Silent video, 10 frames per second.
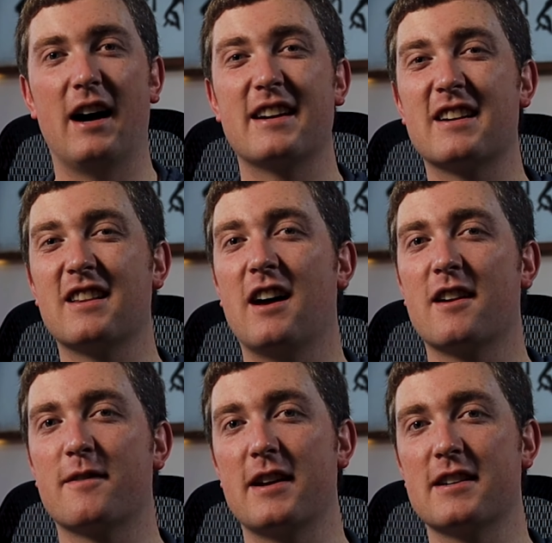I did a lot
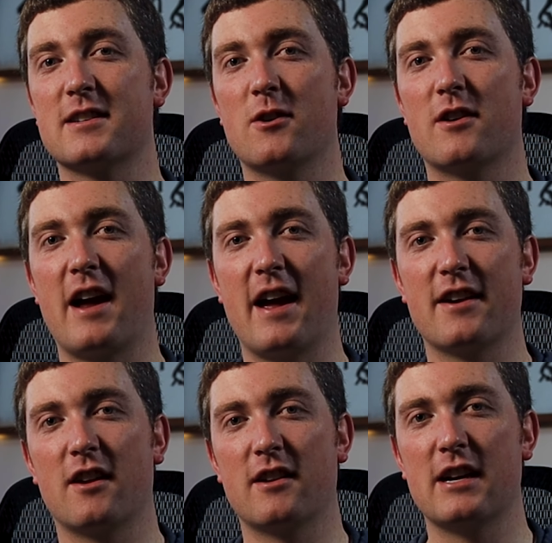of in-store
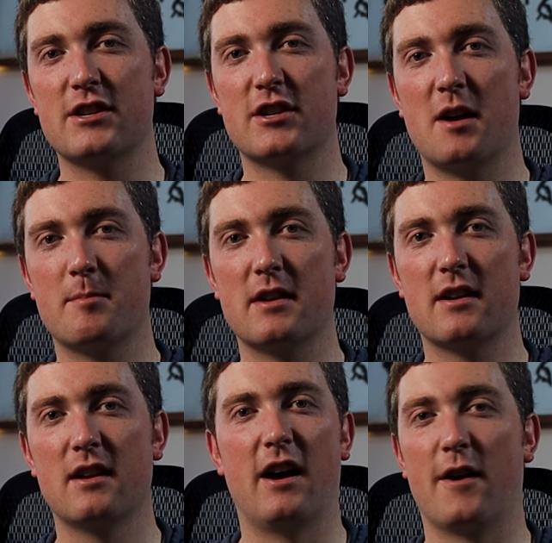and online shopping.
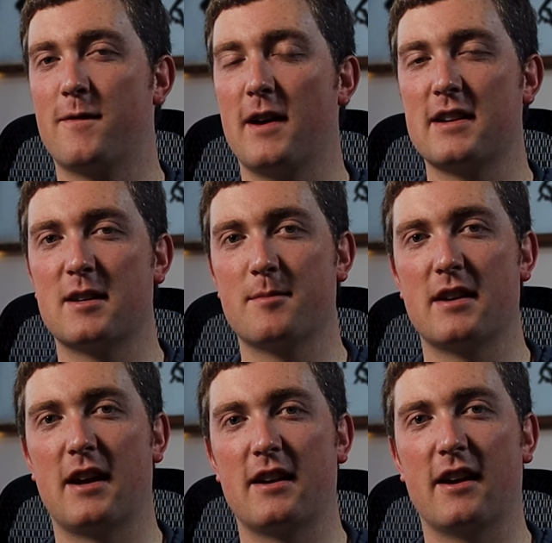I would find
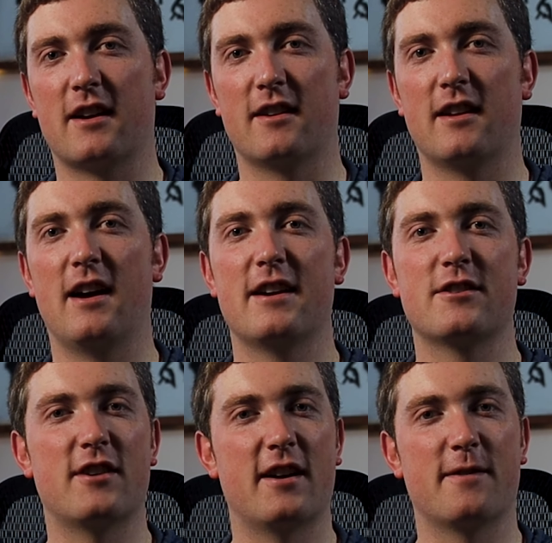something I'd like online,
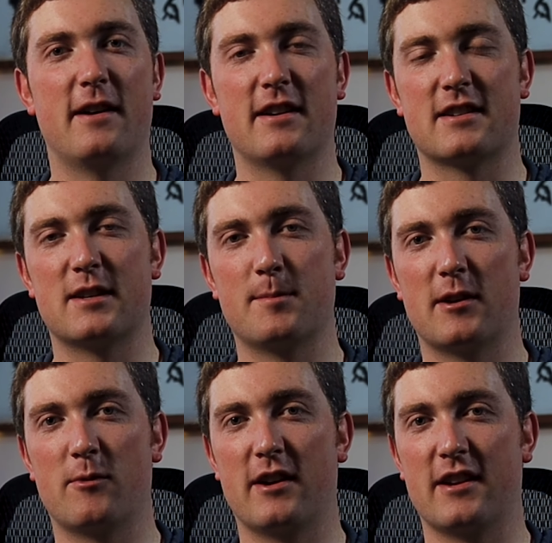try to find a
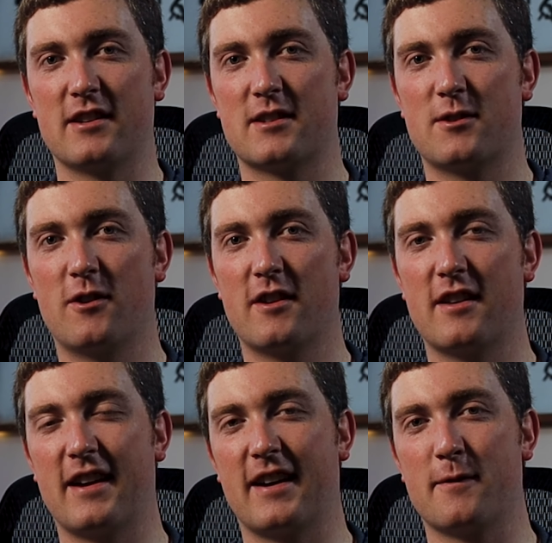similar one in store
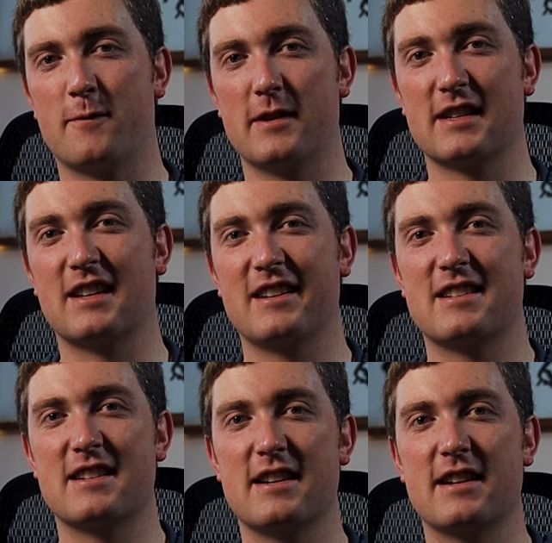that I could physically
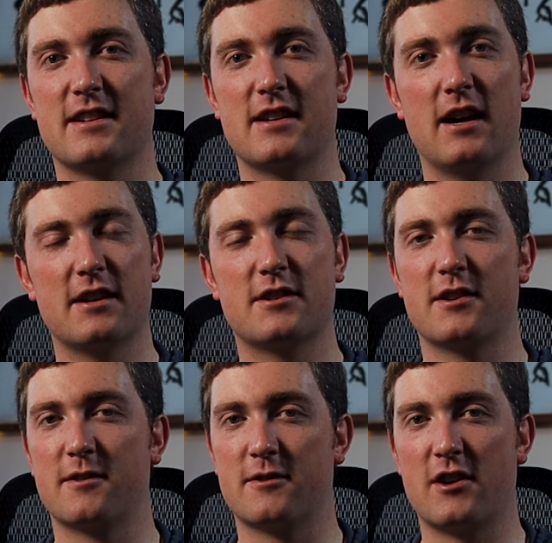see and touch
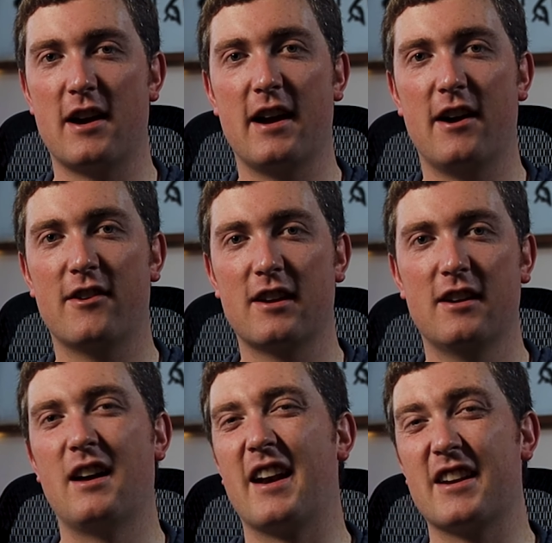and try out,
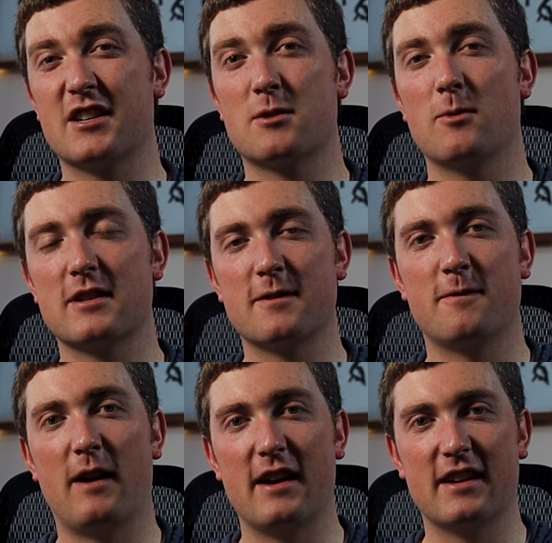and I just wasn't
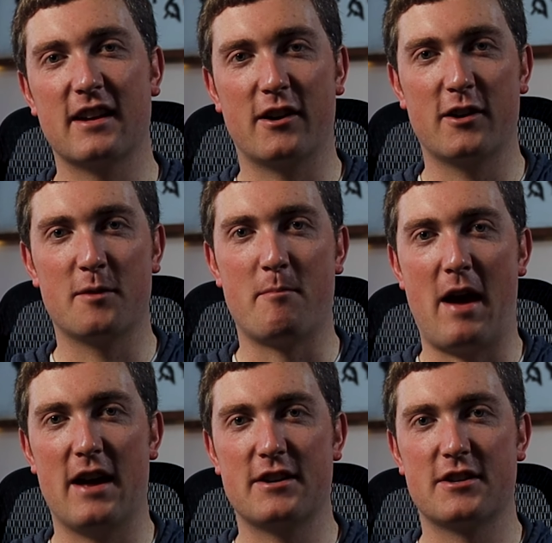finding a good
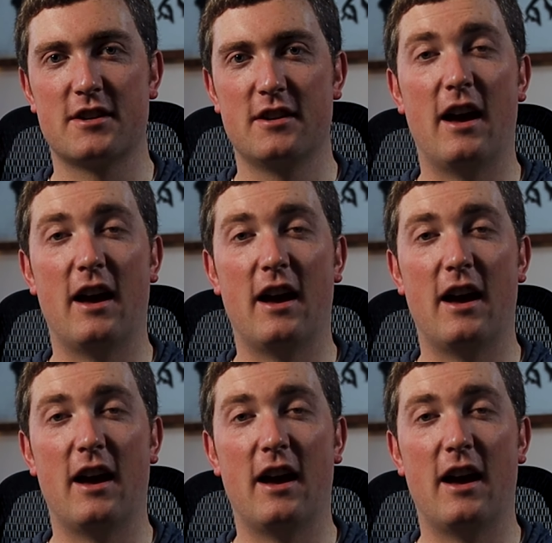match.